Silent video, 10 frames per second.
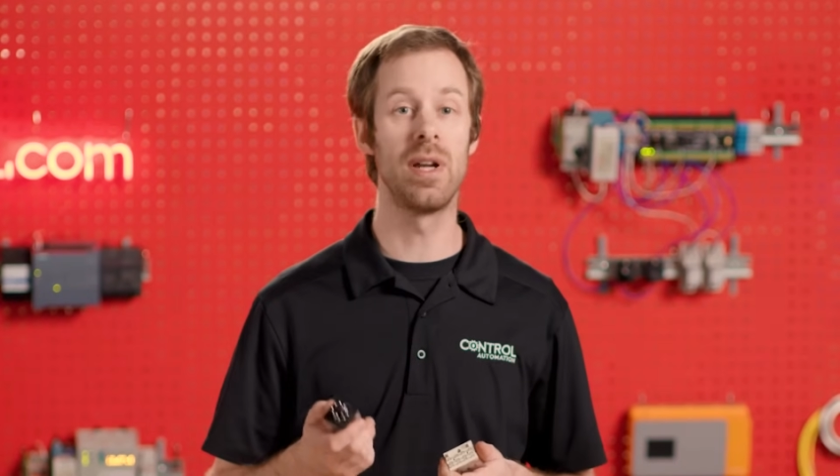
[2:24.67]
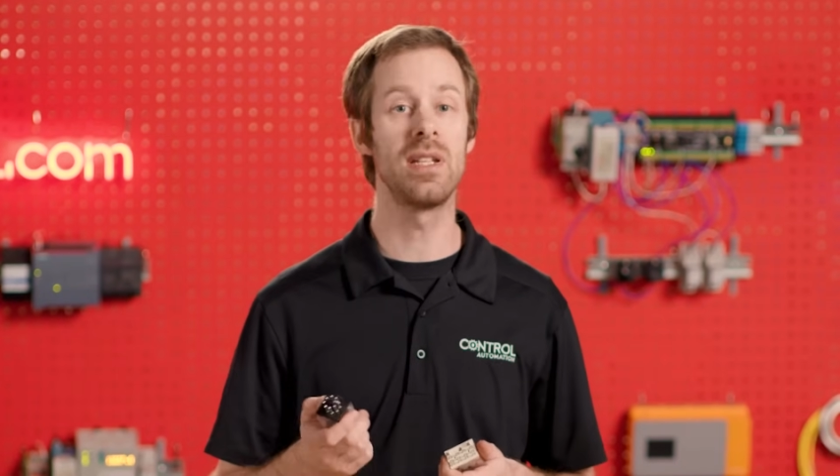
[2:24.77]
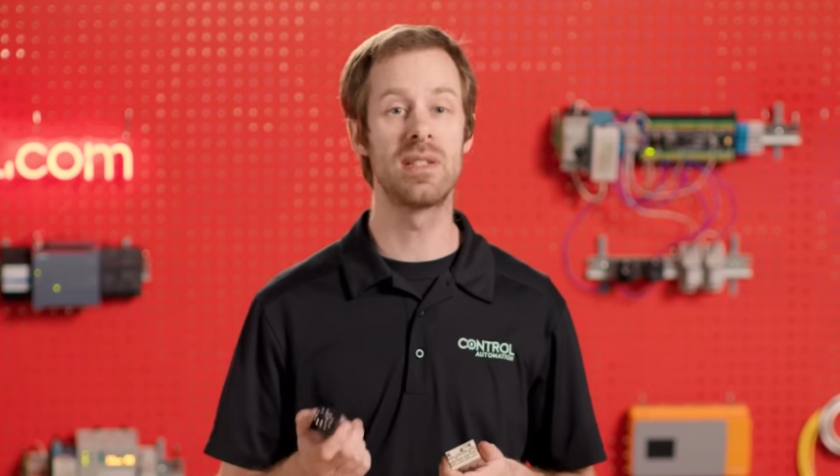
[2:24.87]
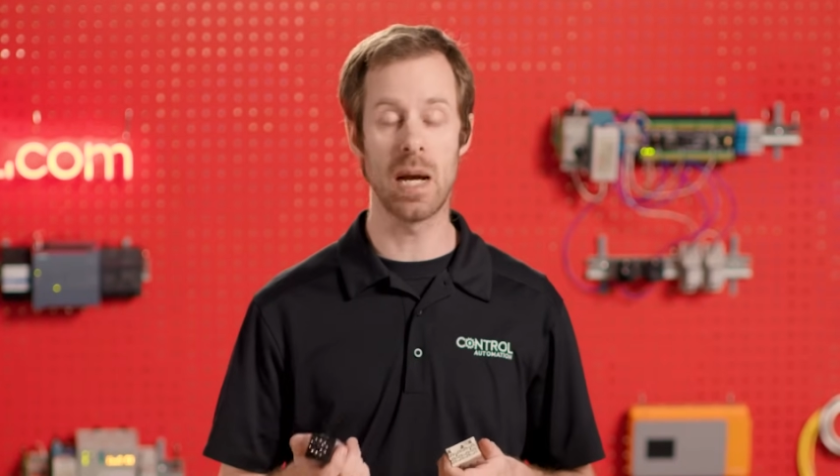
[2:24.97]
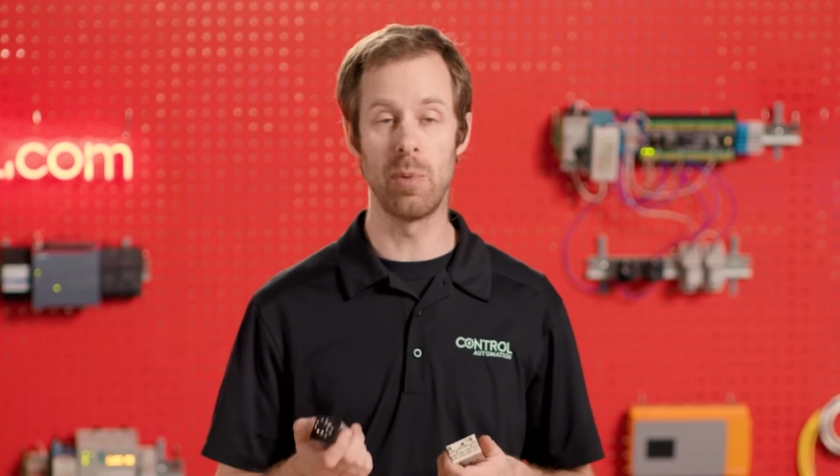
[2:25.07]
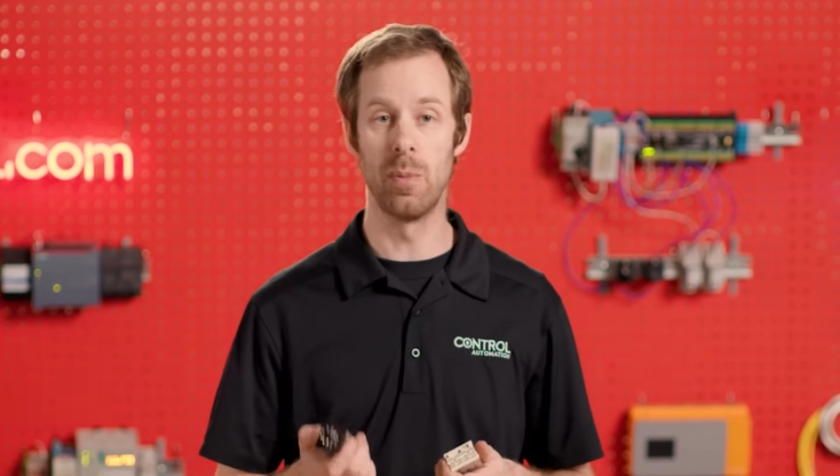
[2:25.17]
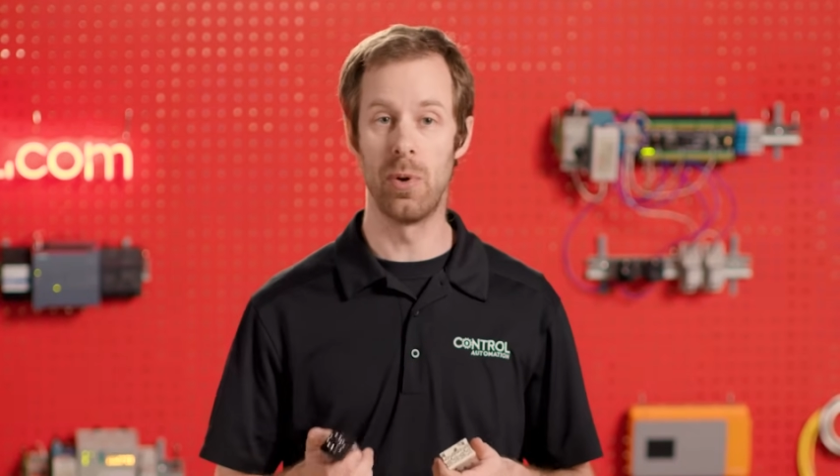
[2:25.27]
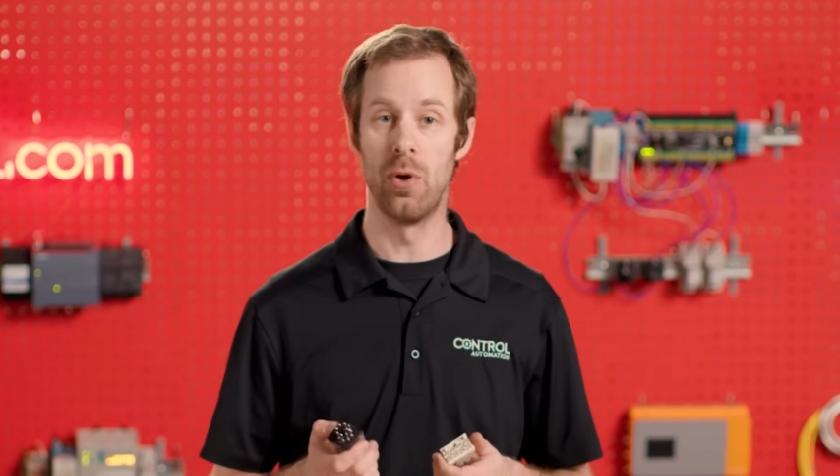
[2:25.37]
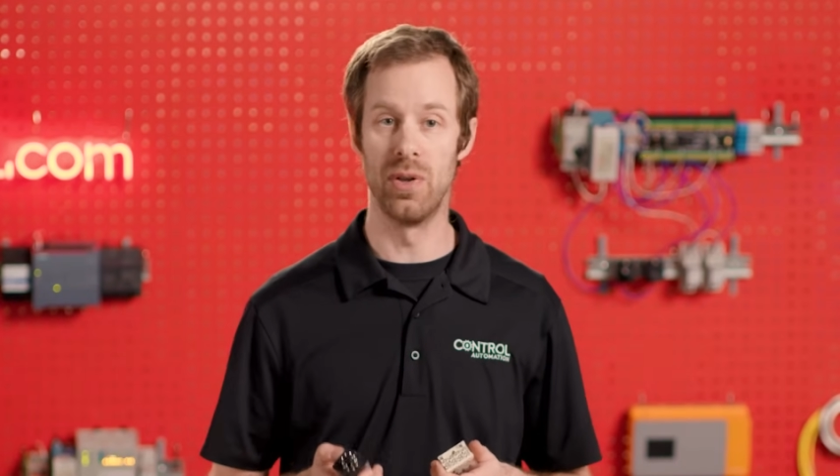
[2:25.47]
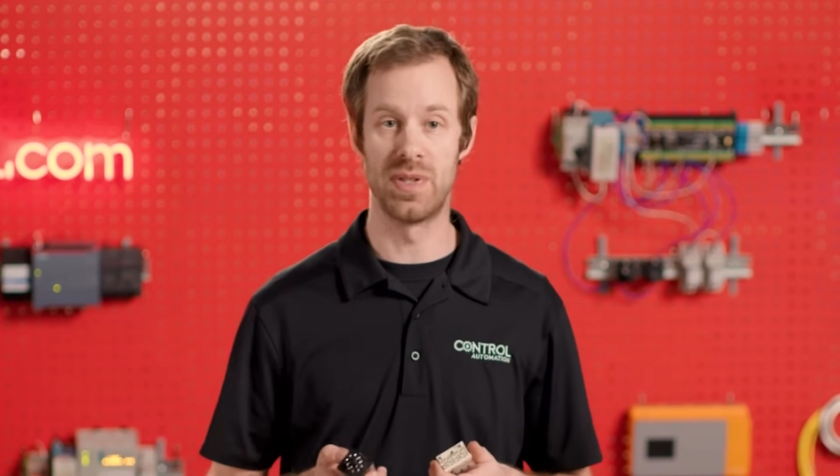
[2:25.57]
or a double
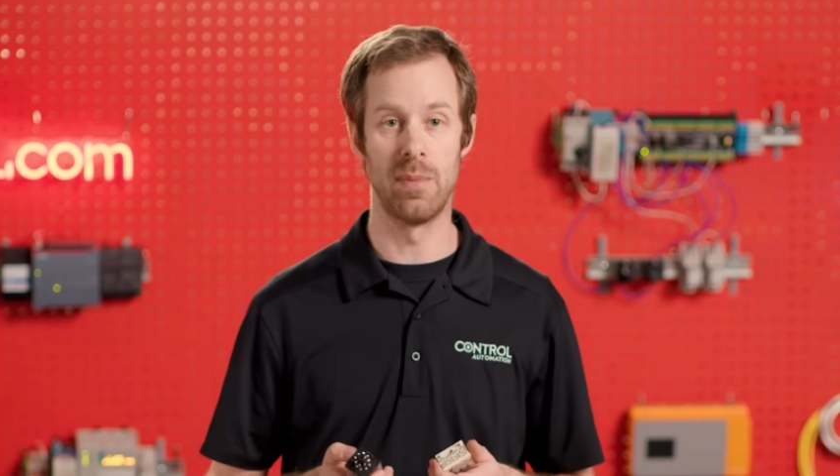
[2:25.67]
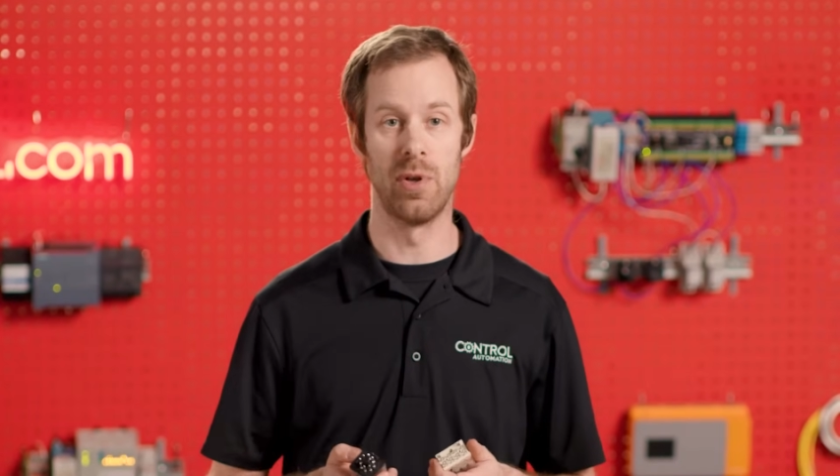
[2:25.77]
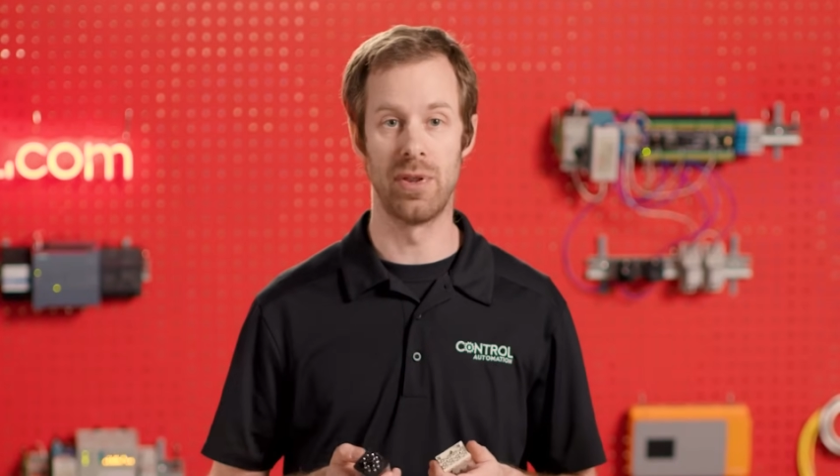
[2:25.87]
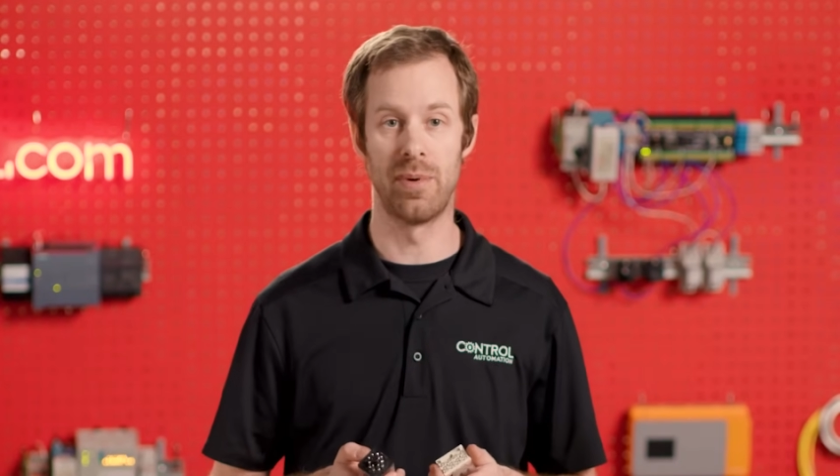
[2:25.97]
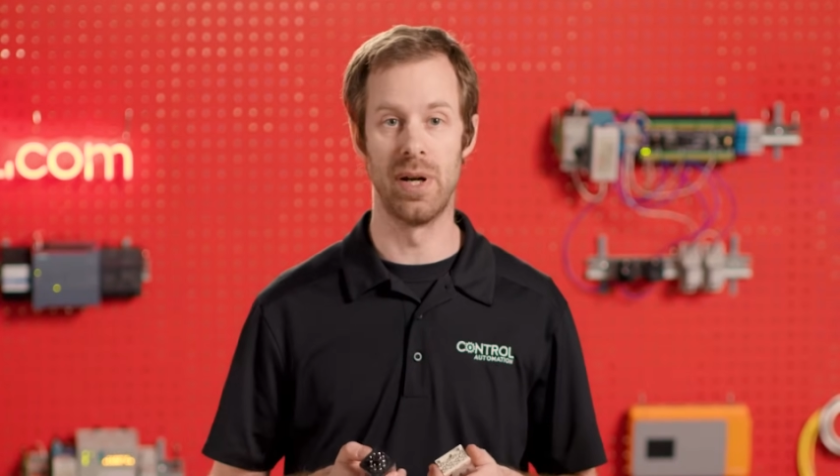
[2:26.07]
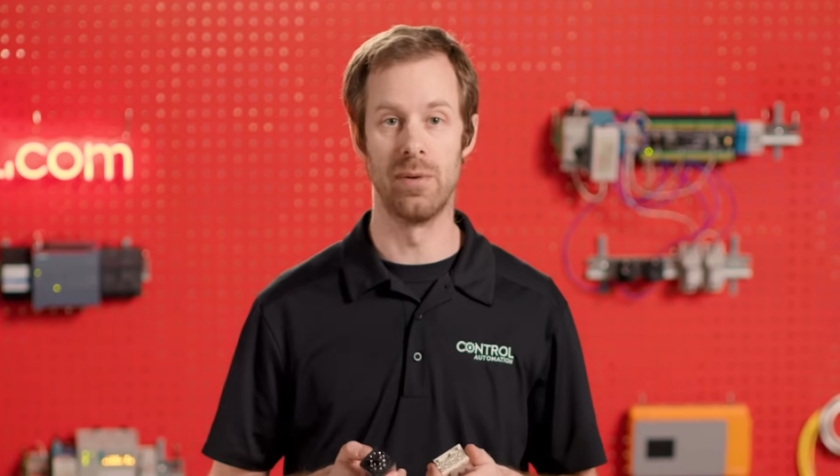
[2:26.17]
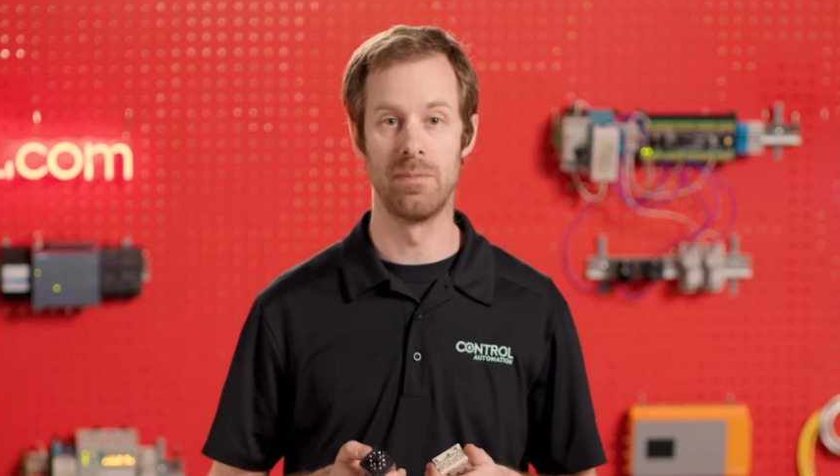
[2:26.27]
pole double throw.